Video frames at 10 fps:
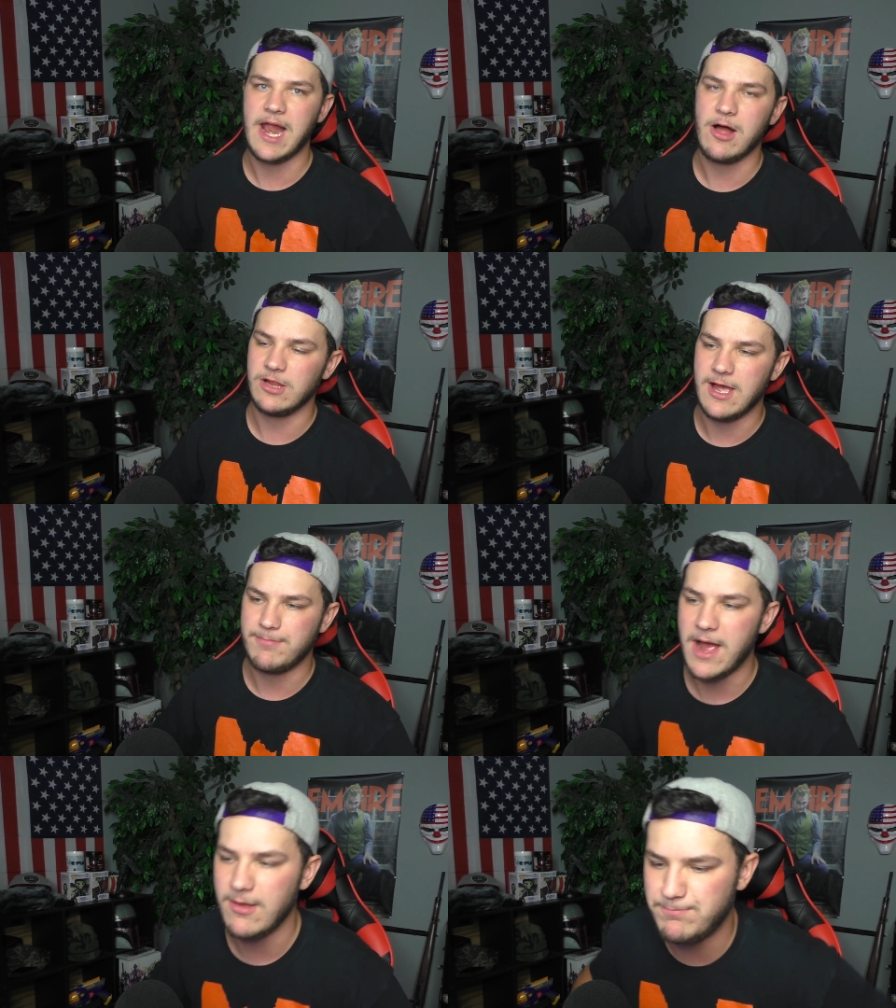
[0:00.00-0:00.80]
I'll
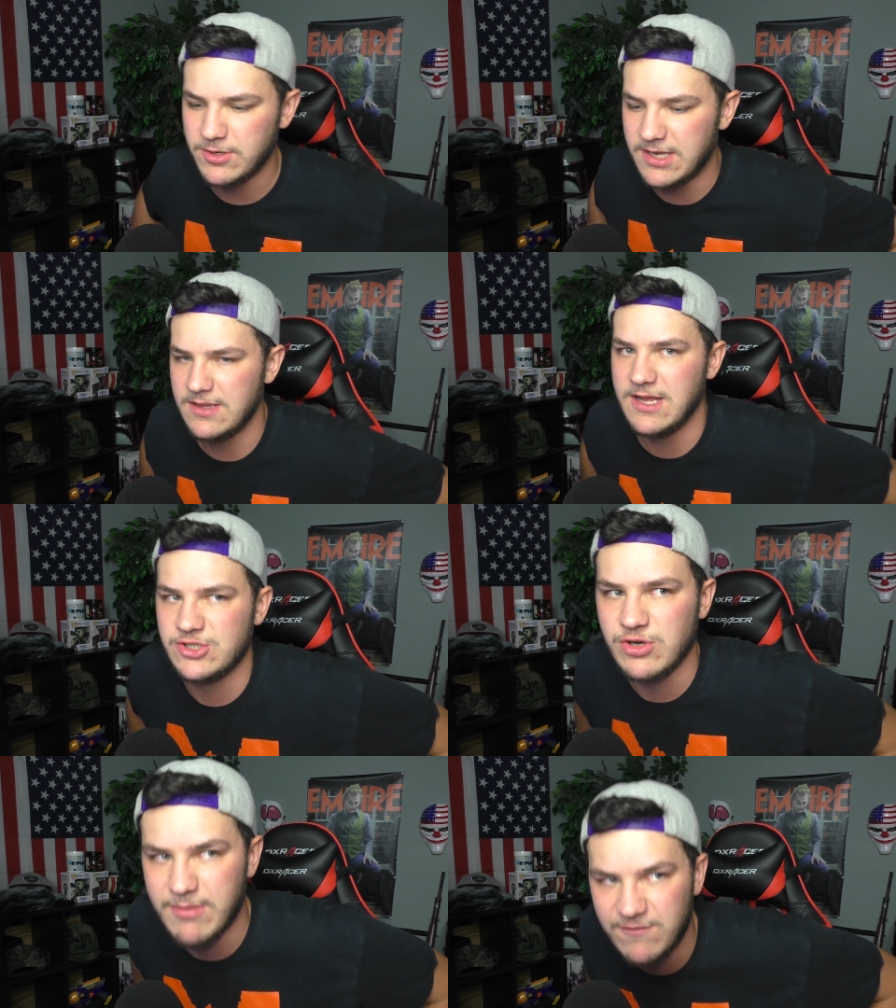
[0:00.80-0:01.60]
uh, I'll put it in the
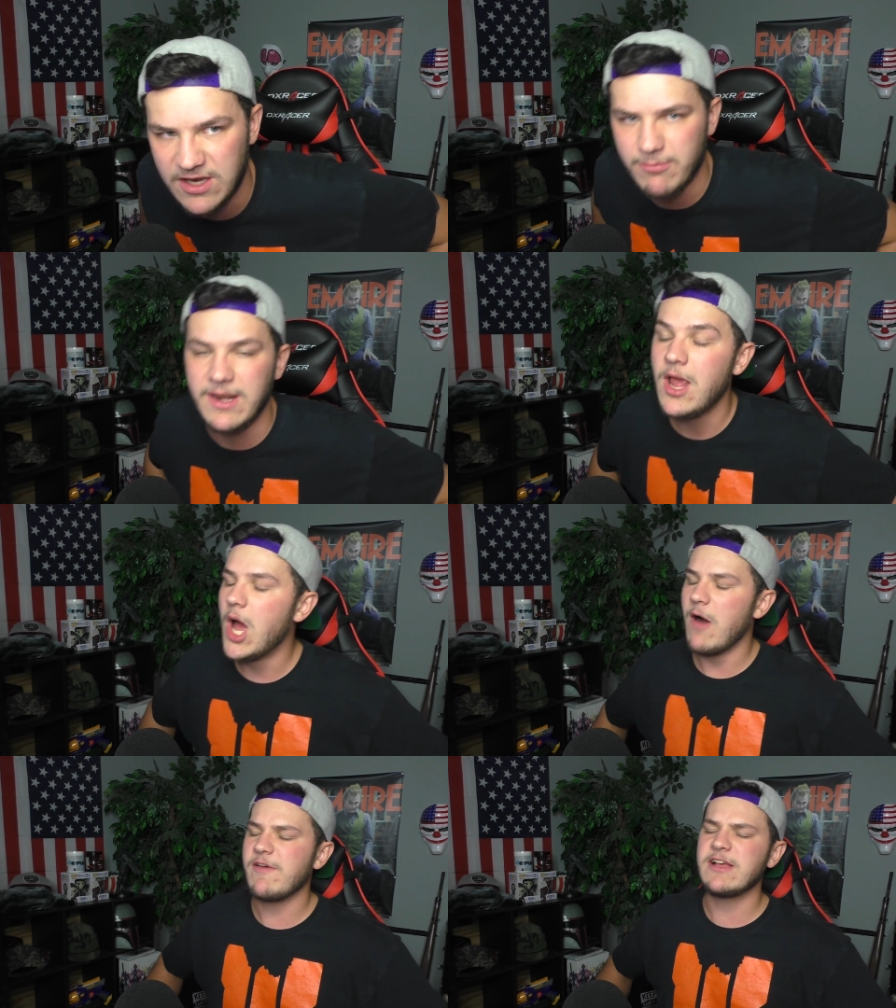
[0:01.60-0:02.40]
intro of my video. But
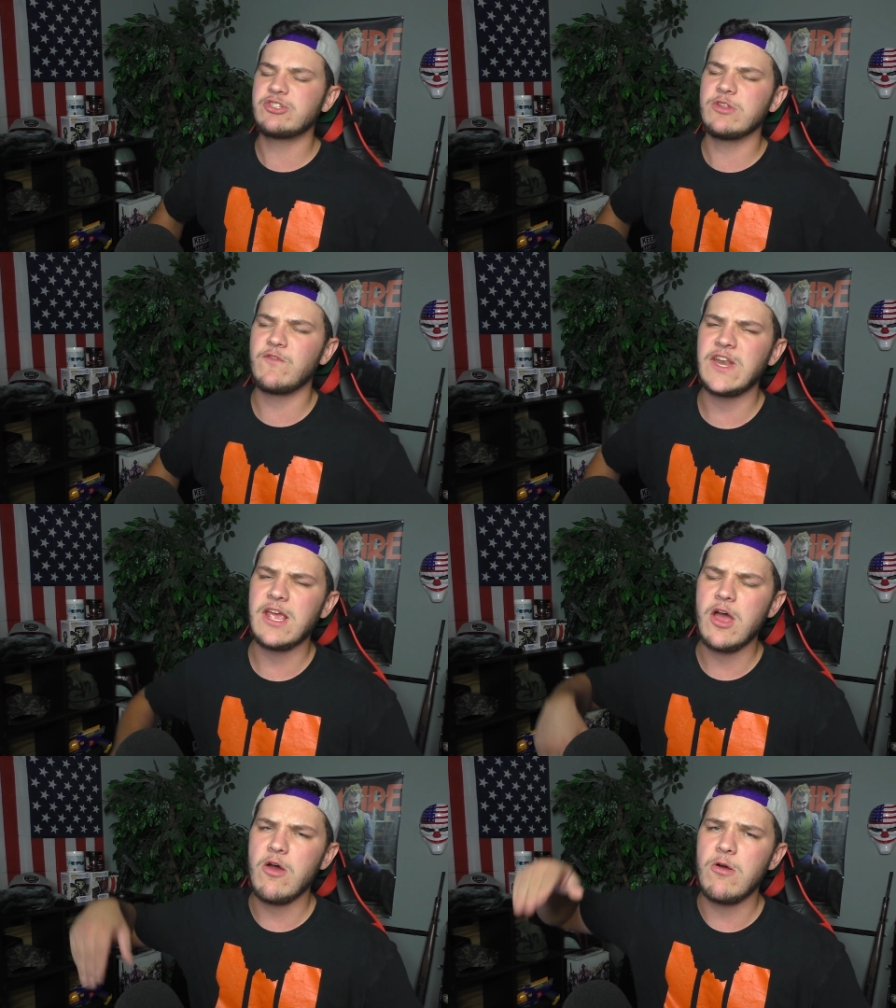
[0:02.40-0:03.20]
hope you guys enjoyed the
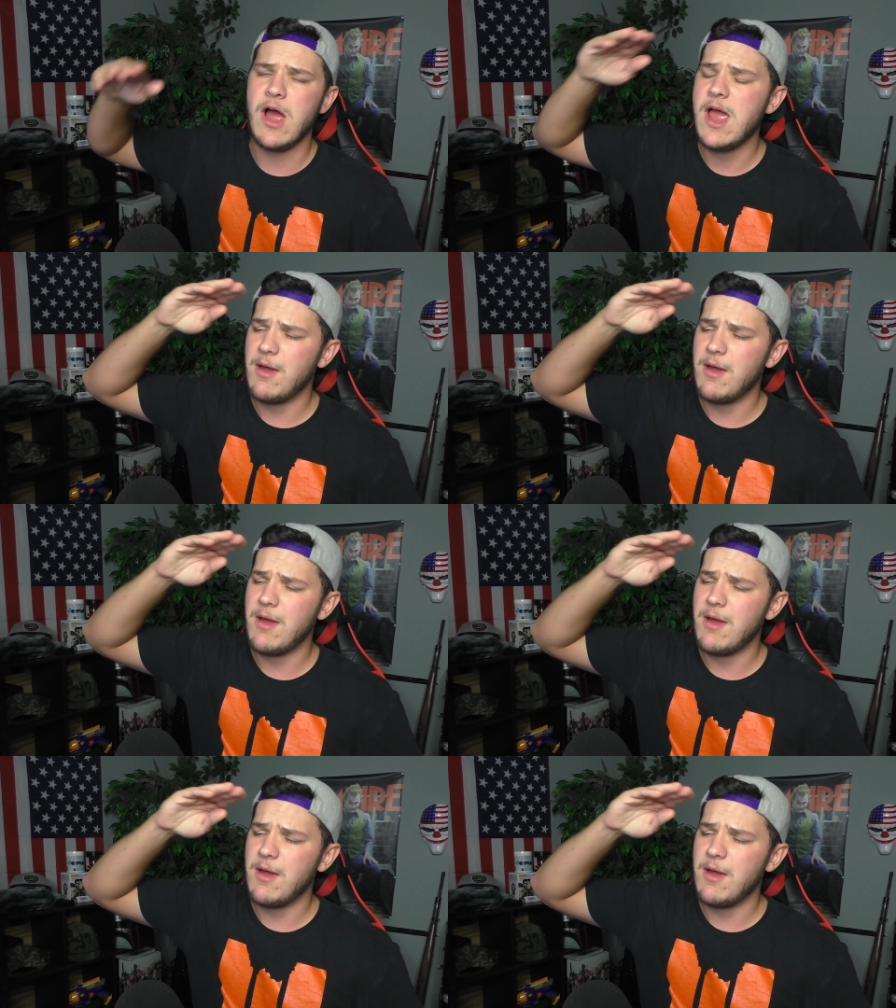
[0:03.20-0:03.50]
video.